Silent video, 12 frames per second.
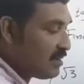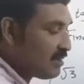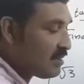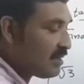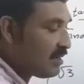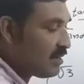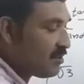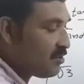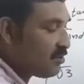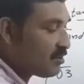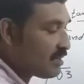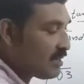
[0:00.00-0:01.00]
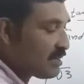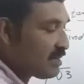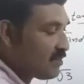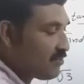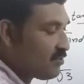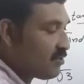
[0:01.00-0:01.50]
3 into
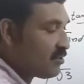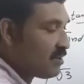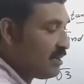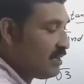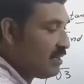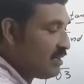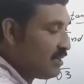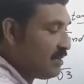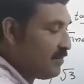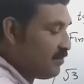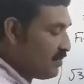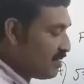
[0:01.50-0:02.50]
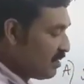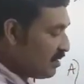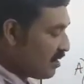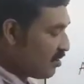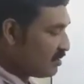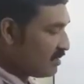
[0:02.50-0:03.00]
34 degree.
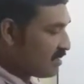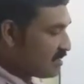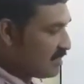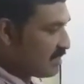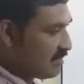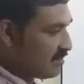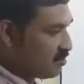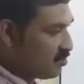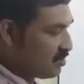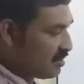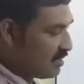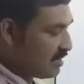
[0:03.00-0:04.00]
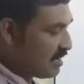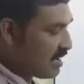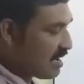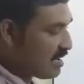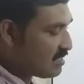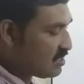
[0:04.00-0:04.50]
Now this is equal to
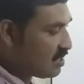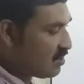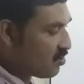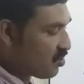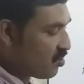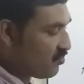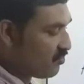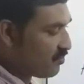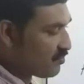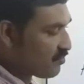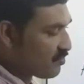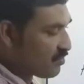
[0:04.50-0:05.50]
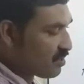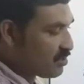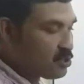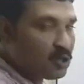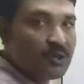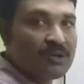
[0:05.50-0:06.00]
tangent of
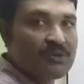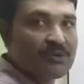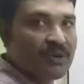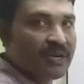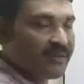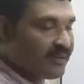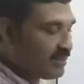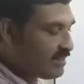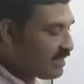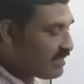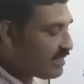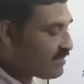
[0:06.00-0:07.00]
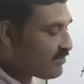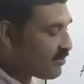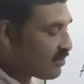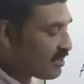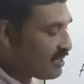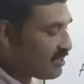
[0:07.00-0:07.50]
2 into 21, that is
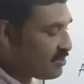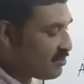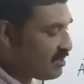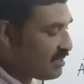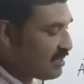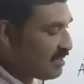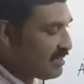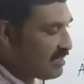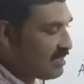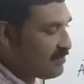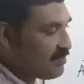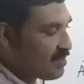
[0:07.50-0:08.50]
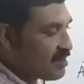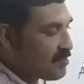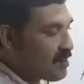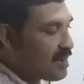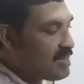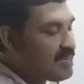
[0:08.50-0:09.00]
42 degree
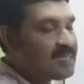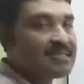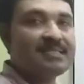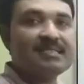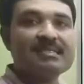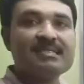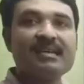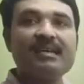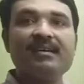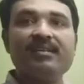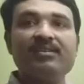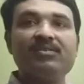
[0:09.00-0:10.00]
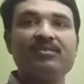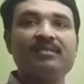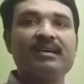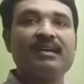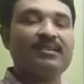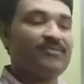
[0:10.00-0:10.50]
minus 3 into
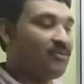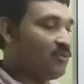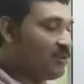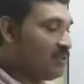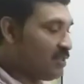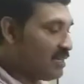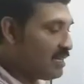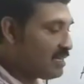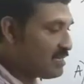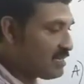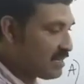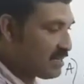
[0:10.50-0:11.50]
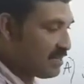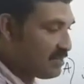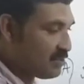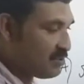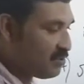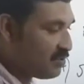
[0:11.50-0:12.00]
34, that is equal
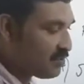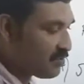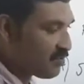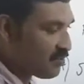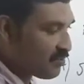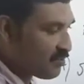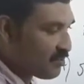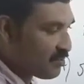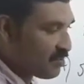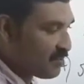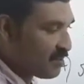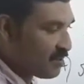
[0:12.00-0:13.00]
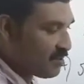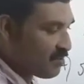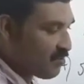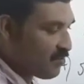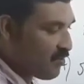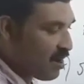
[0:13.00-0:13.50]
to
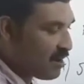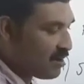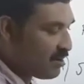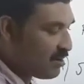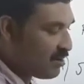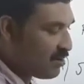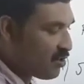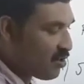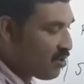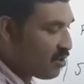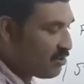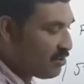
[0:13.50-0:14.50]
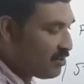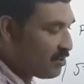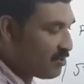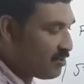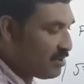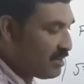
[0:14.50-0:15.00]

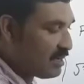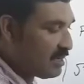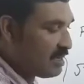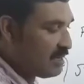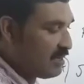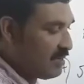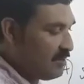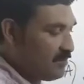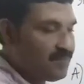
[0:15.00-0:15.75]
102 degree.